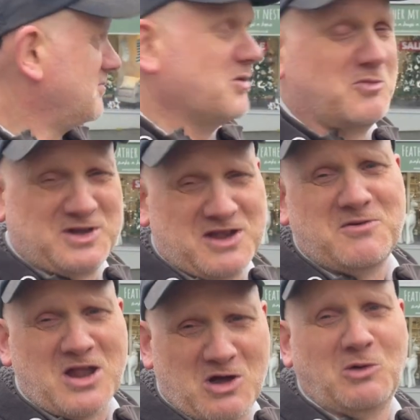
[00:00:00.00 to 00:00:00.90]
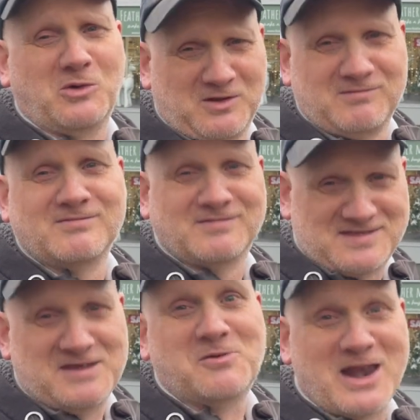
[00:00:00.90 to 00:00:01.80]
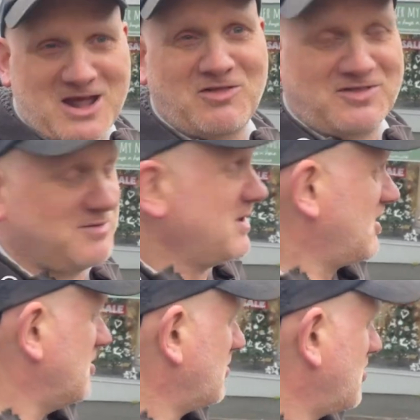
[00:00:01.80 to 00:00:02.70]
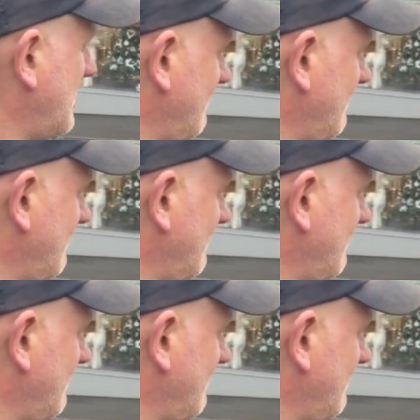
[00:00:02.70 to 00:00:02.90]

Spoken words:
But we do know they went on to become quite